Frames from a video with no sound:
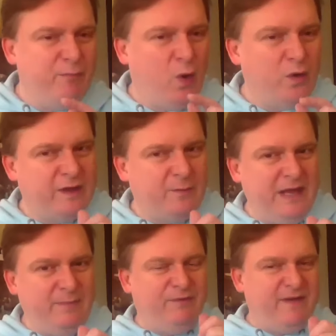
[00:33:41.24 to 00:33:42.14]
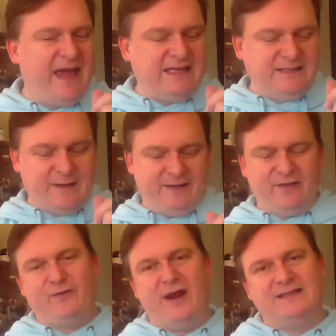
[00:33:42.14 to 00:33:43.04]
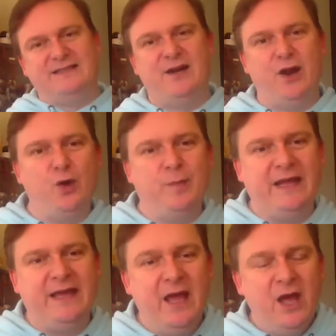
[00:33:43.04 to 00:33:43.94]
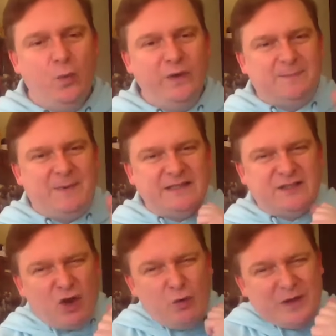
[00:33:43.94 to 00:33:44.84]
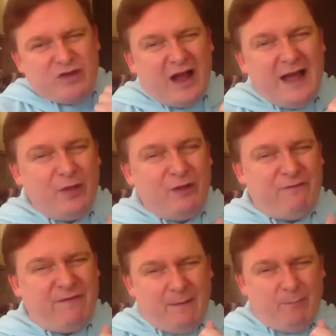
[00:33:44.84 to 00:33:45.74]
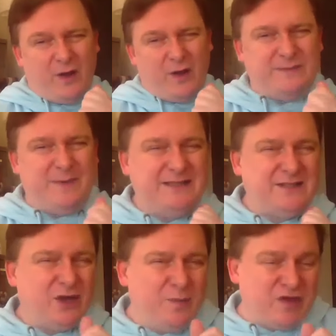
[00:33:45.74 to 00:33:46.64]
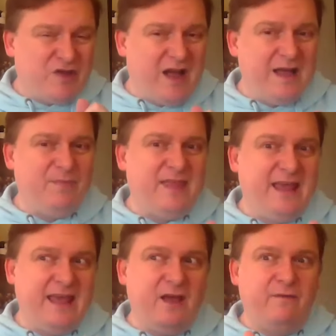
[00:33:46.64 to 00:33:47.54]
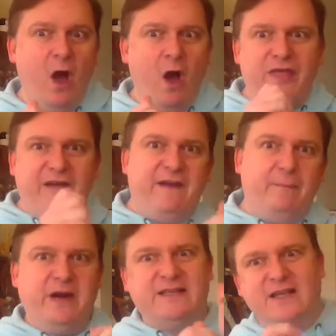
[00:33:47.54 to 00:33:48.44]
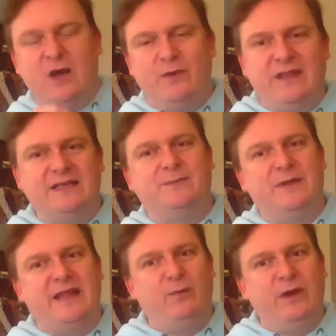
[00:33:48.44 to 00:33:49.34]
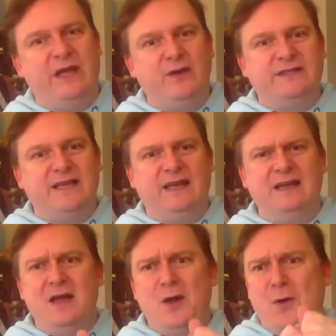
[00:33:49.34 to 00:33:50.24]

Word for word: important that people forget about the threads, and nobody, yeah. we spend so much time on the fabric. We spend so much time thinking of, oh, that fabric doesn't go with this, but then we're using